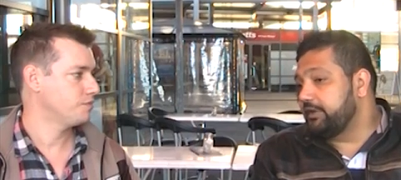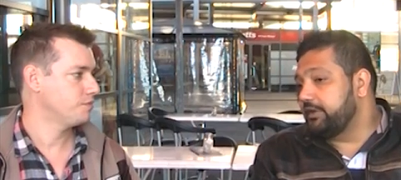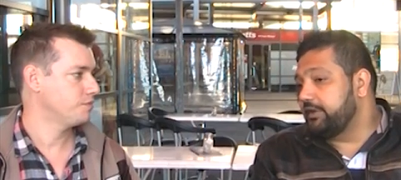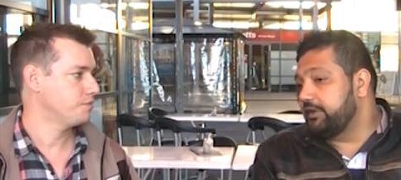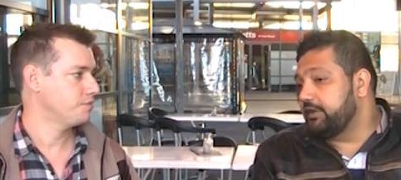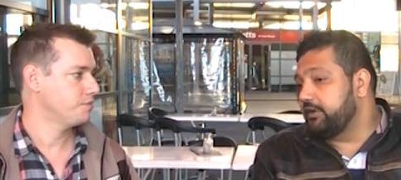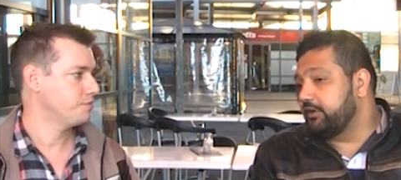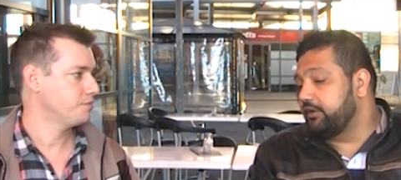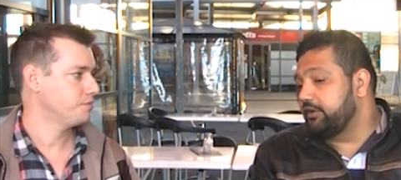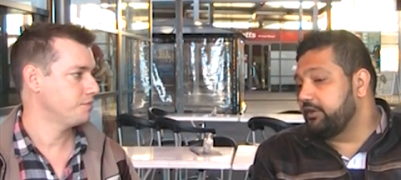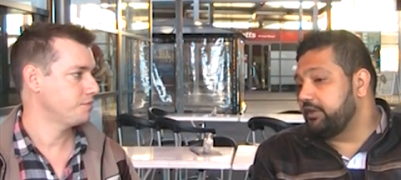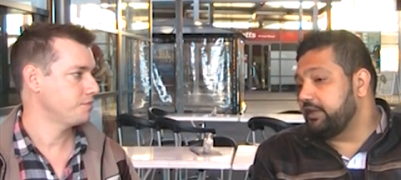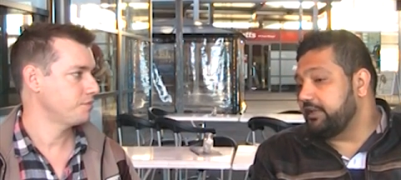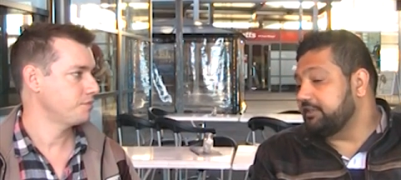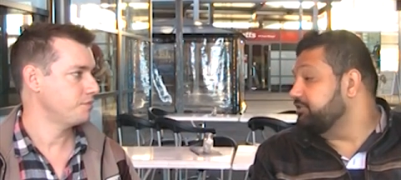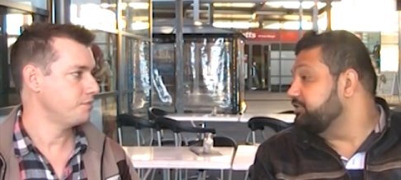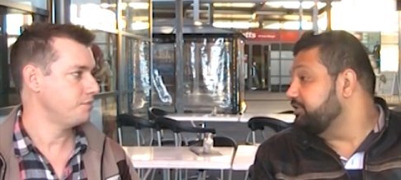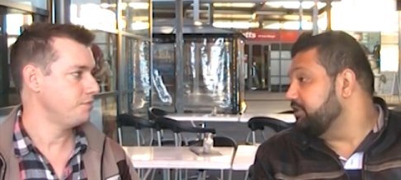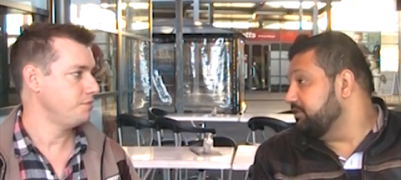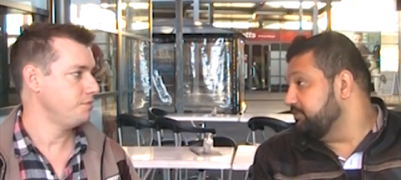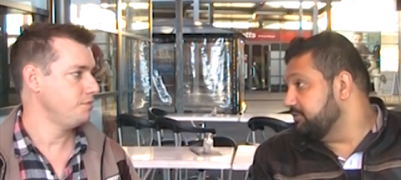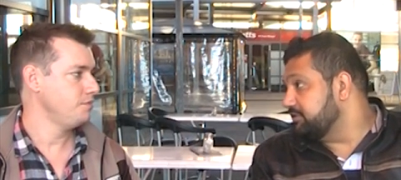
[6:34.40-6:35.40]
Speaker 1: on
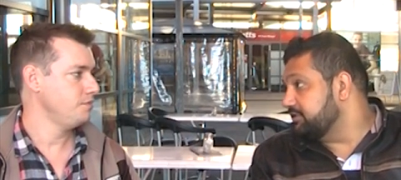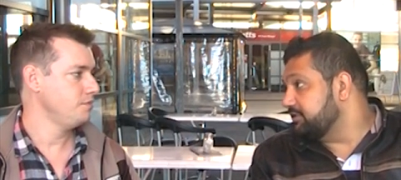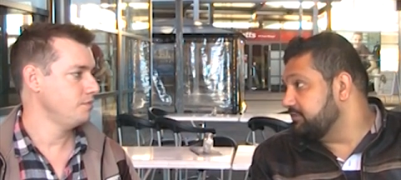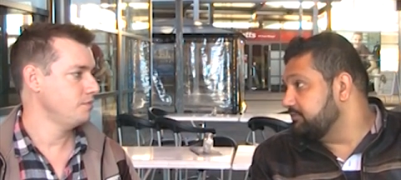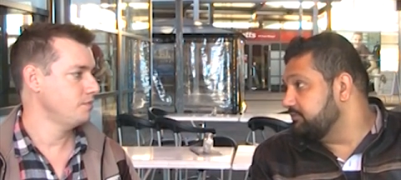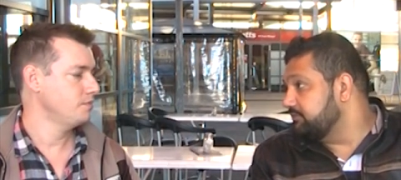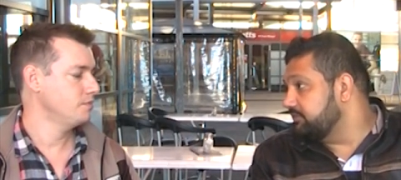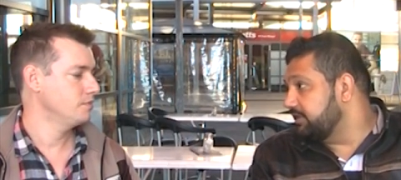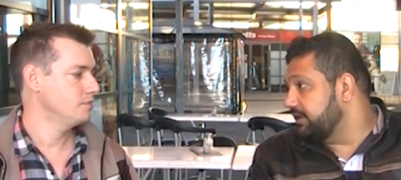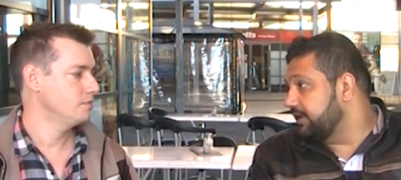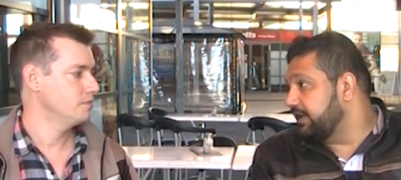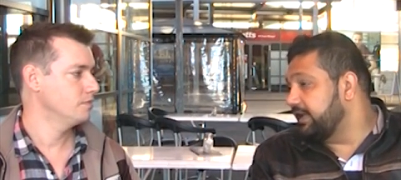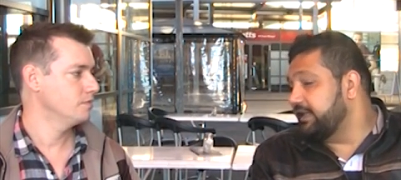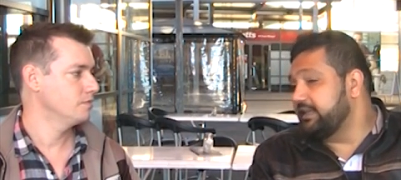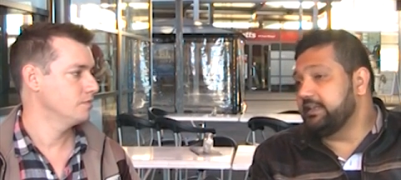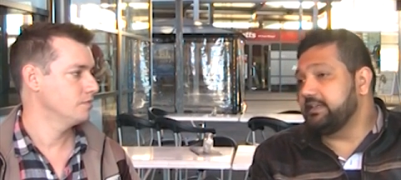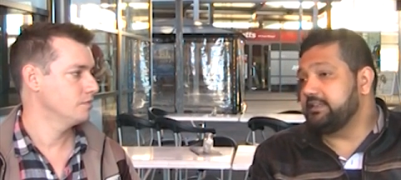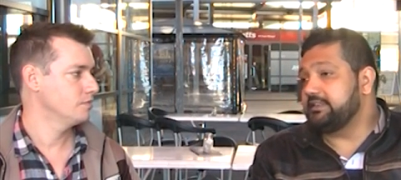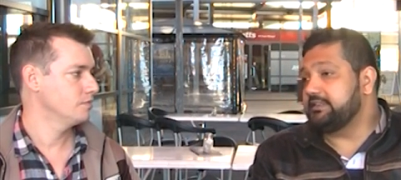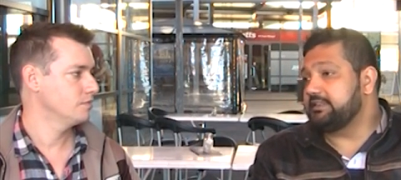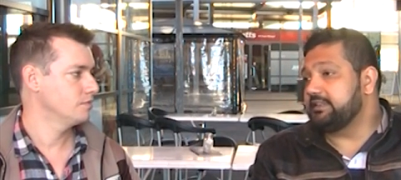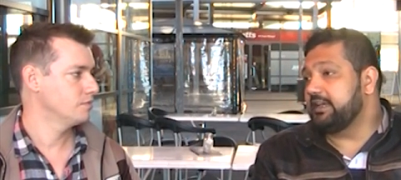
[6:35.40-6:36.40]
extremism, and
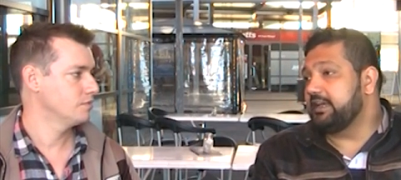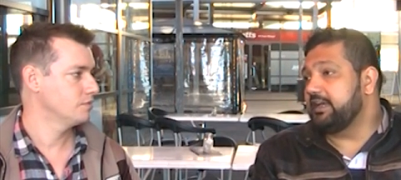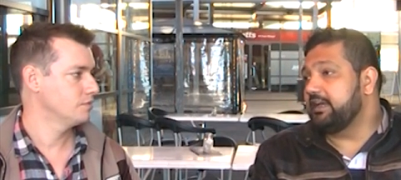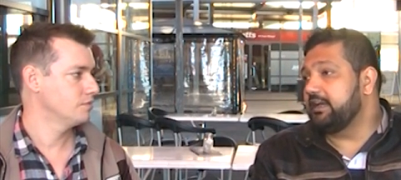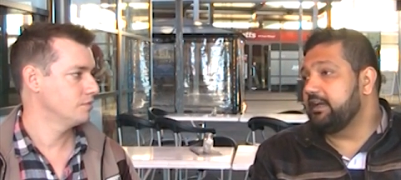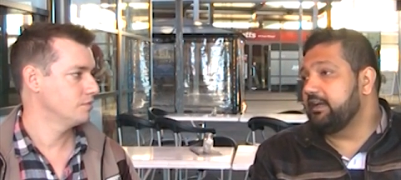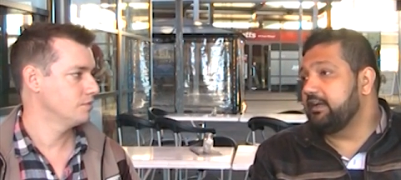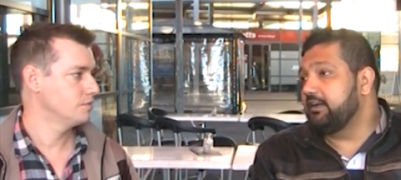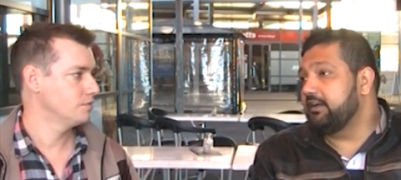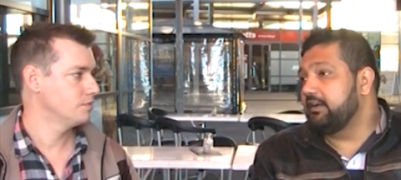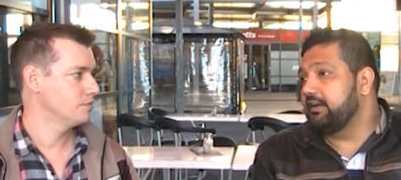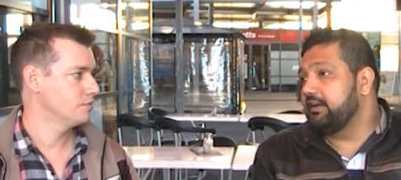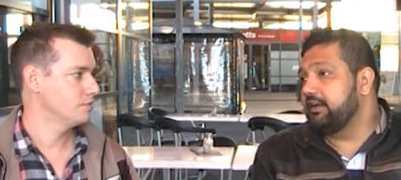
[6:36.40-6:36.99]
it uh,